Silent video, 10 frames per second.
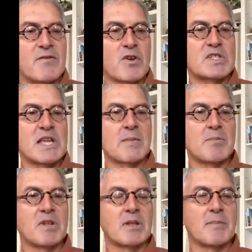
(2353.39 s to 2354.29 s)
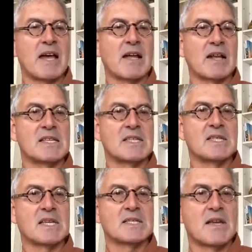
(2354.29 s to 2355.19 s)
for example, about
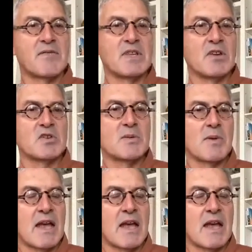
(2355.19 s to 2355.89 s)
6-7 years